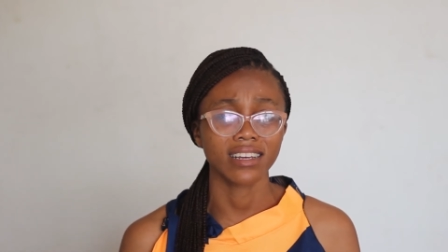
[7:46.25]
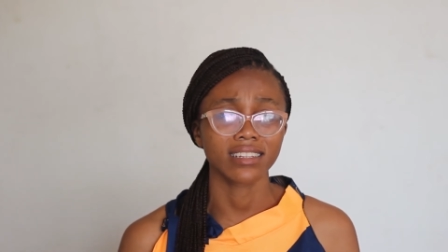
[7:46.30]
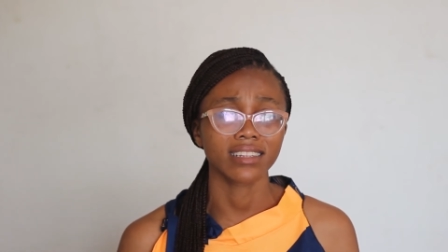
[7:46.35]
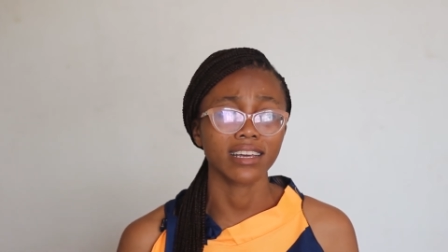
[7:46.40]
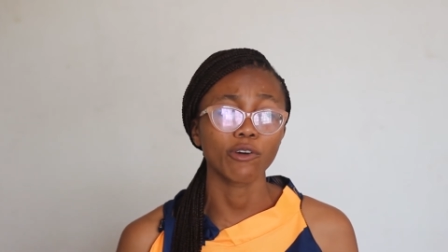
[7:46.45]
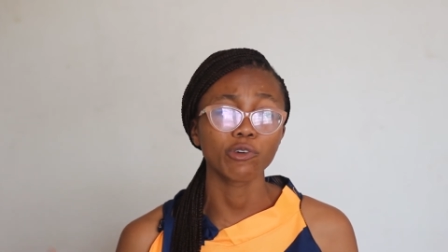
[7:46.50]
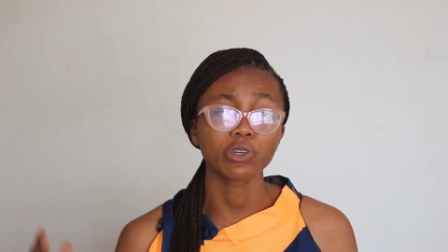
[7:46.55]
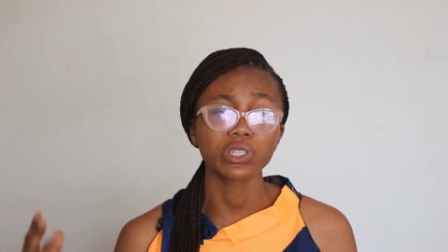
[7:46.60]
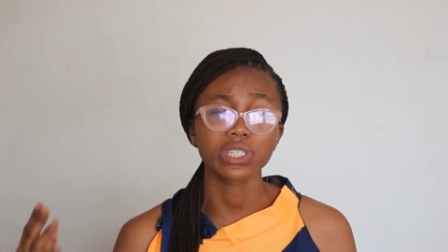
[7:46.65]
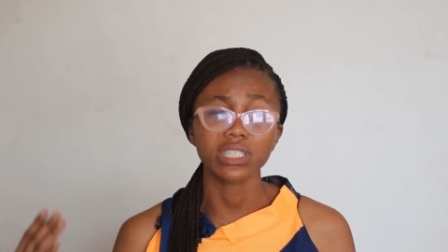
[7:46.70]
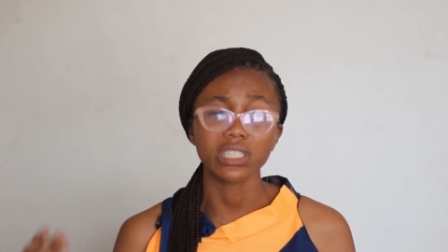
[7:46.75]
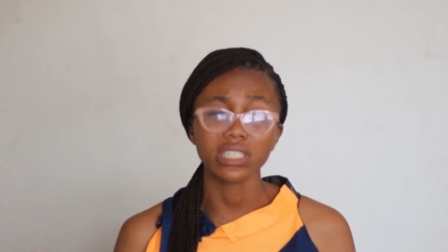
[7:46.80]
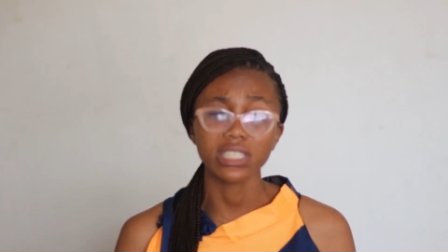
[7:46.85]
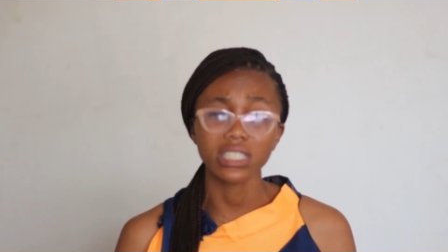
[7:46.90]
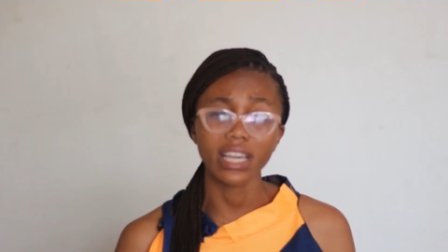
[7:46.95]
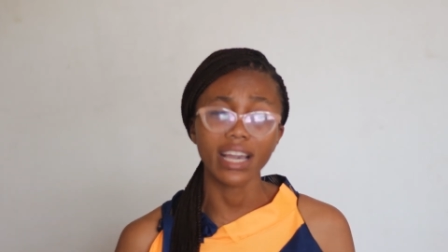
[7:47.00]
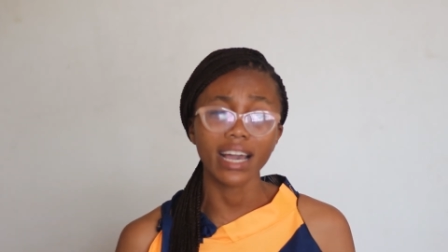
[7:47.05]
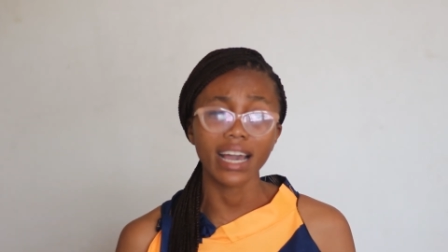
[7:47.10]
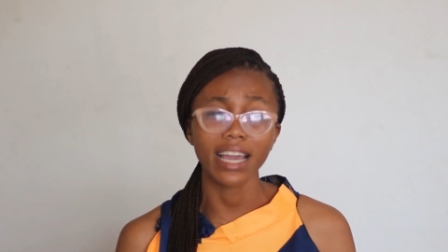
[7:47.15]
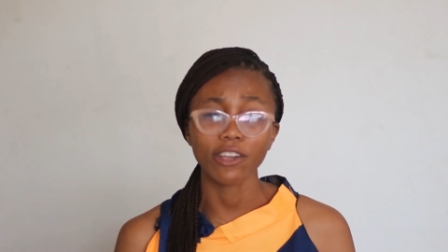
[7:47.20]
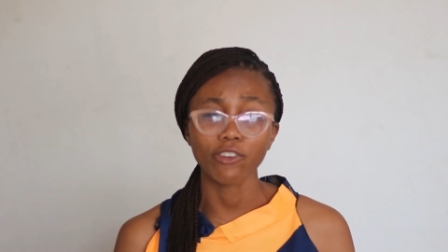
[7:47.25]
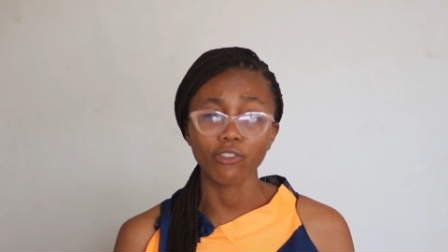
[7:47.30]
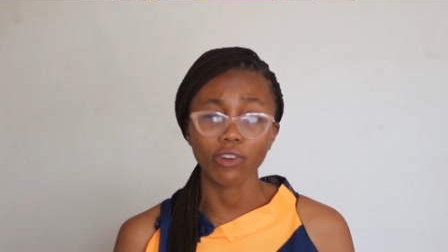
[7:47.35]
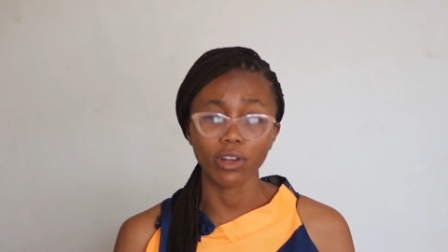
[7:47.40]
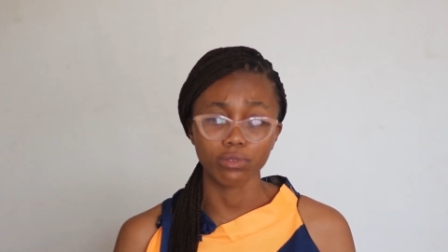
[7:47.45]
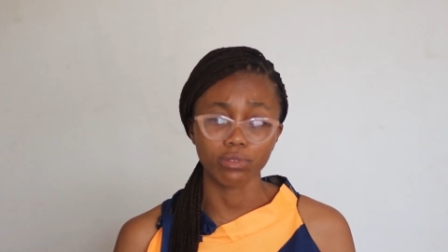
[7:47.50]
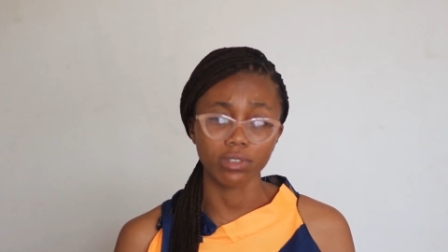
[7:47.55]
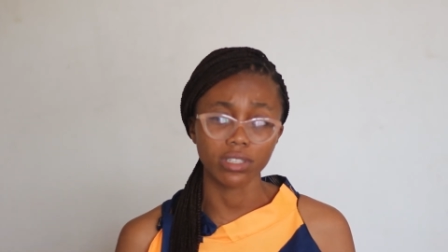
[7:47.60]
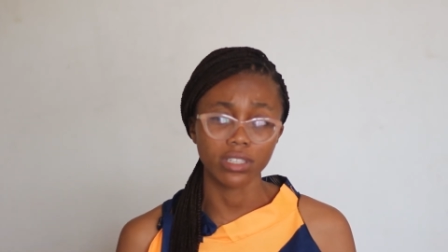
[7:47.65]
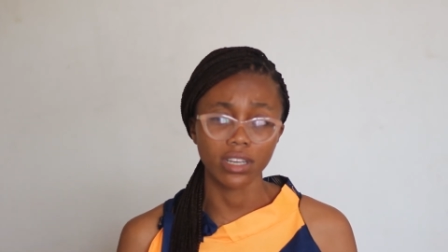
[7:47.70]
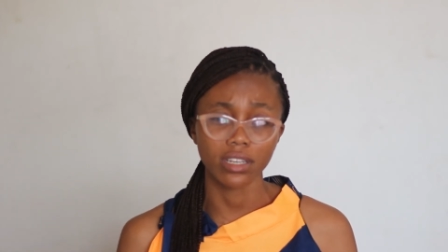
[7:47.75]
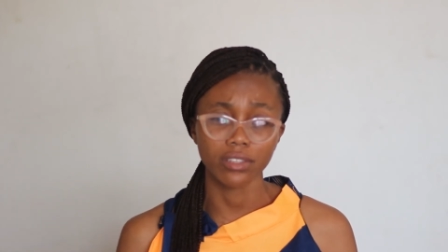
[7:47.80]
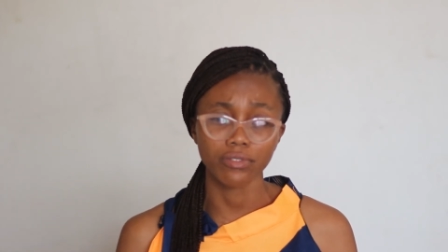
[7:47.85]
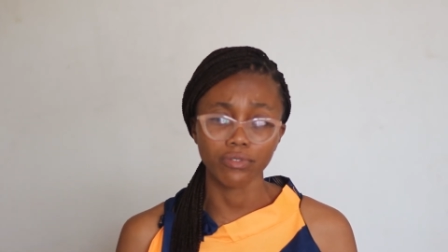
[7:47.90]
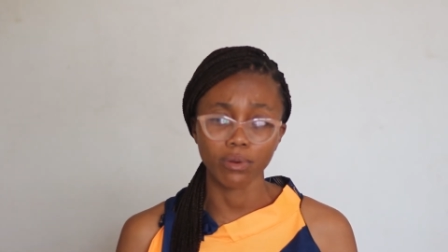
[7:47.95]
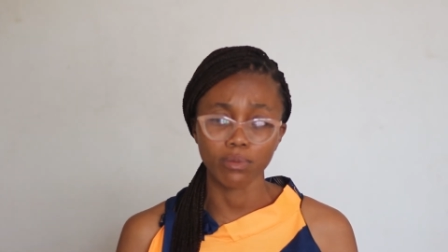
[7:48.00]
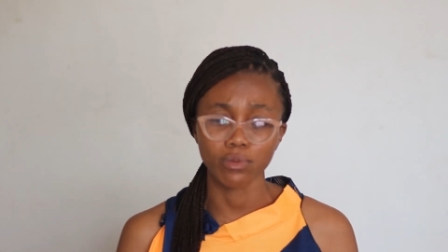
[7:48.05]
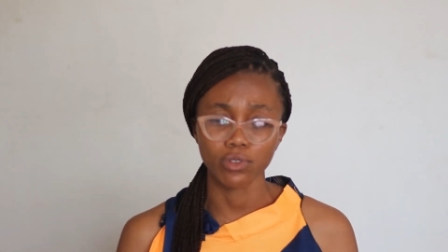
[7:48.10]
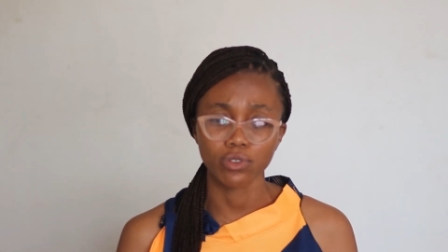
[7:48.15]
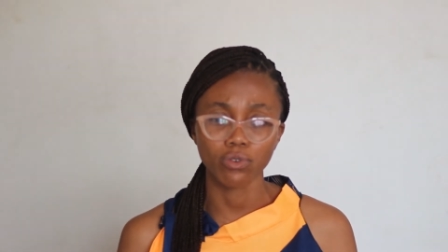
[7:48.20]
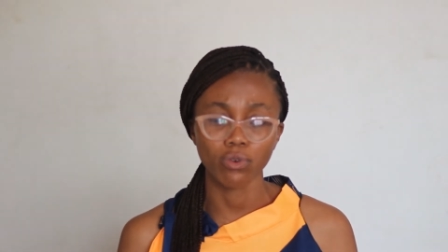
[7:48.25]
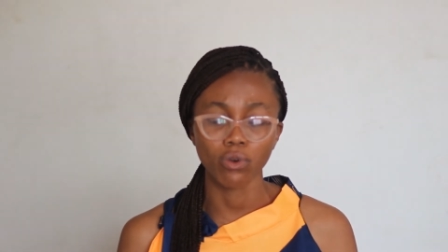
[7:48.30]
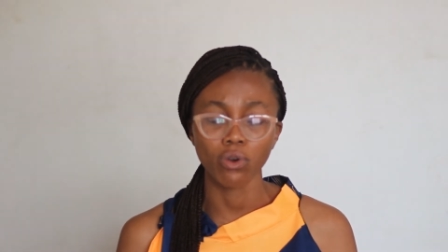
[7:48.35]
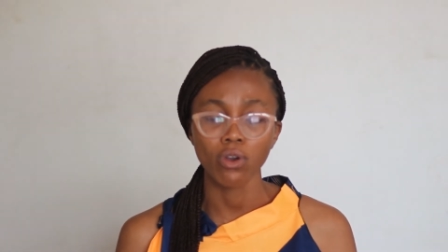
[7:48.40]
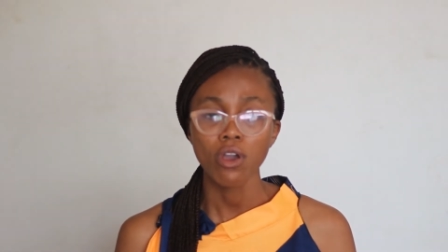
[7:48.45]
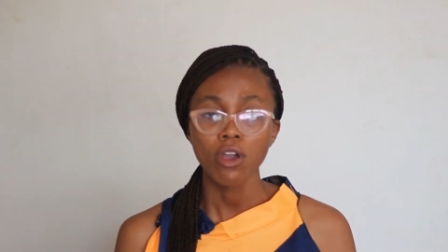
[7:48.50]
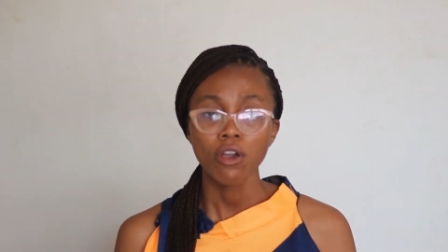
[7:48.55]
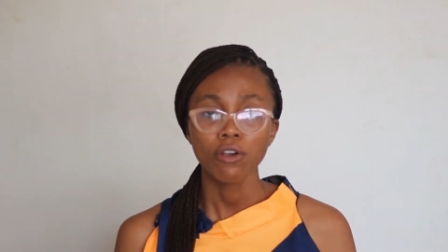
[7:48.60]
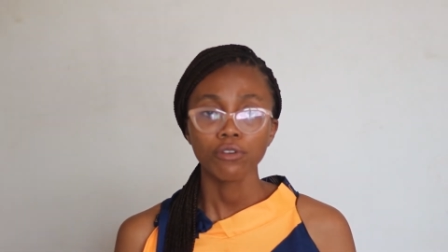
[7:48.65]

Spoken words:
and that was the year I graduated from school.